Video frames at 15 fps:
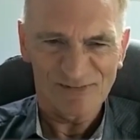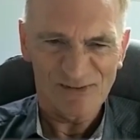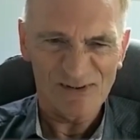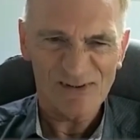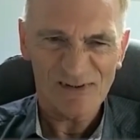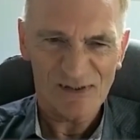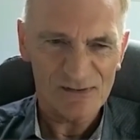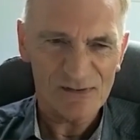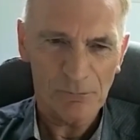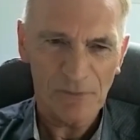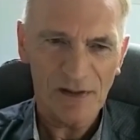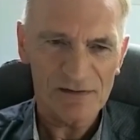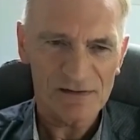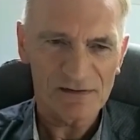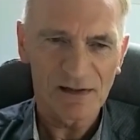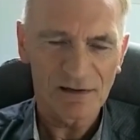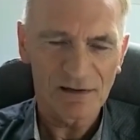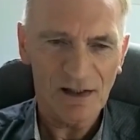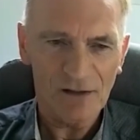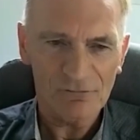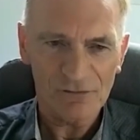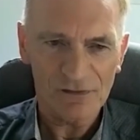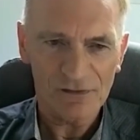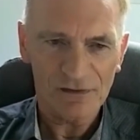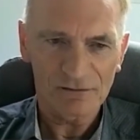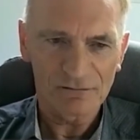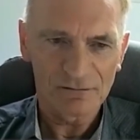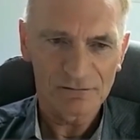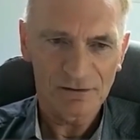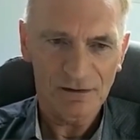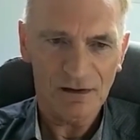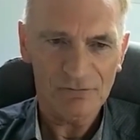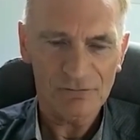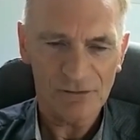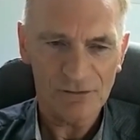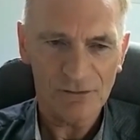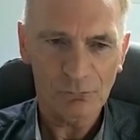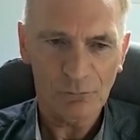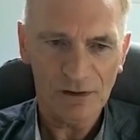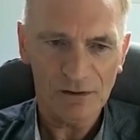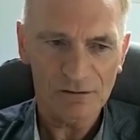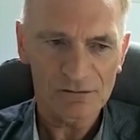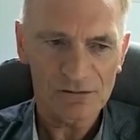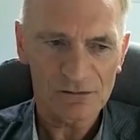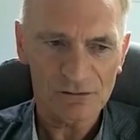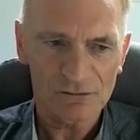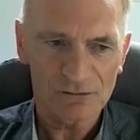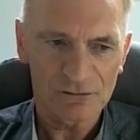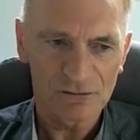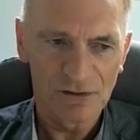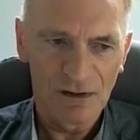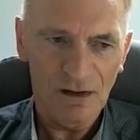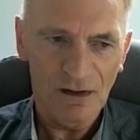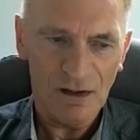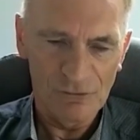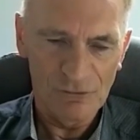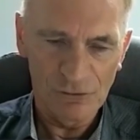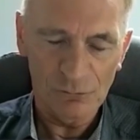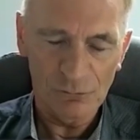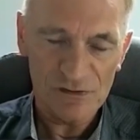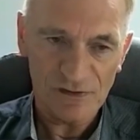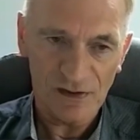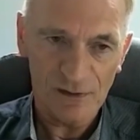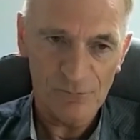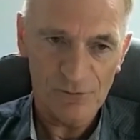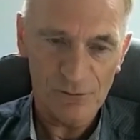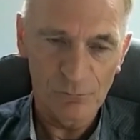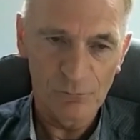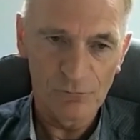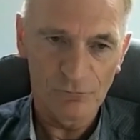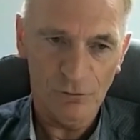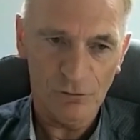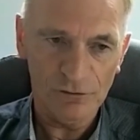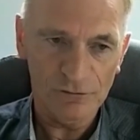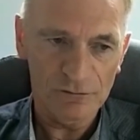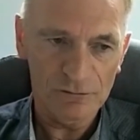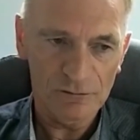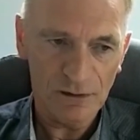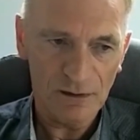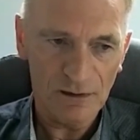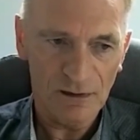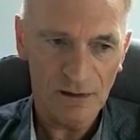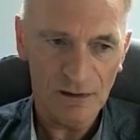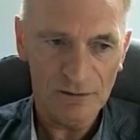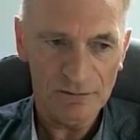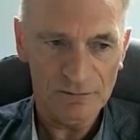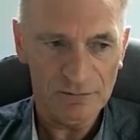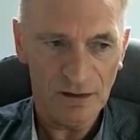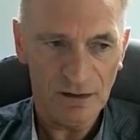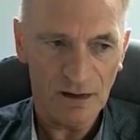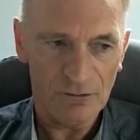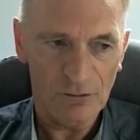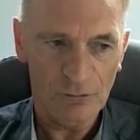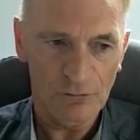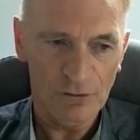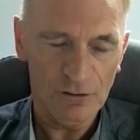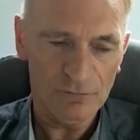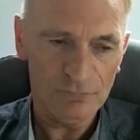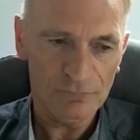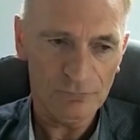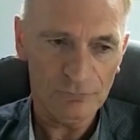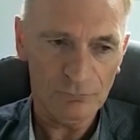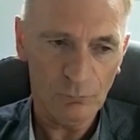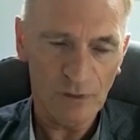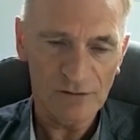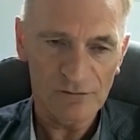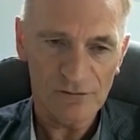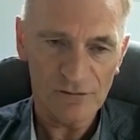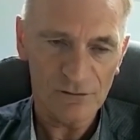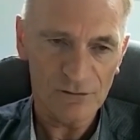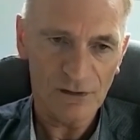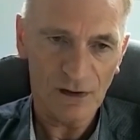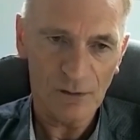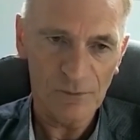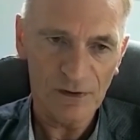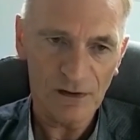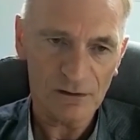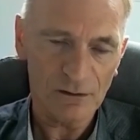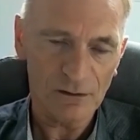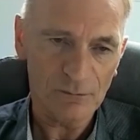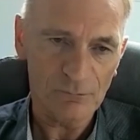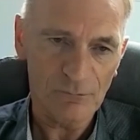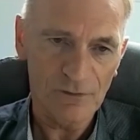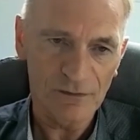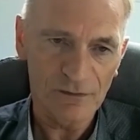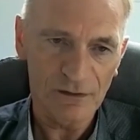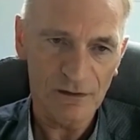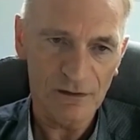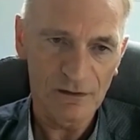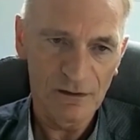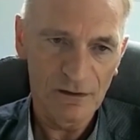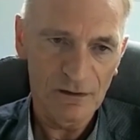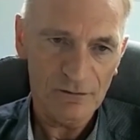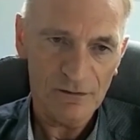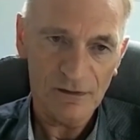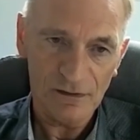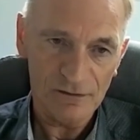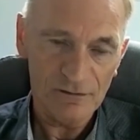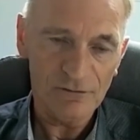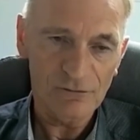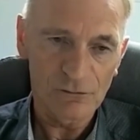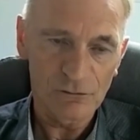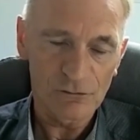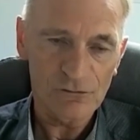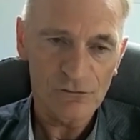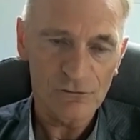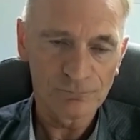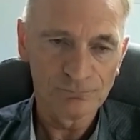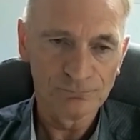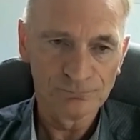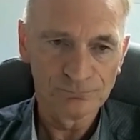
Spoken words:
Just gets a bit stale after a while. So I knew it was time to move on, and I couldn't have went to a better club than I did go to.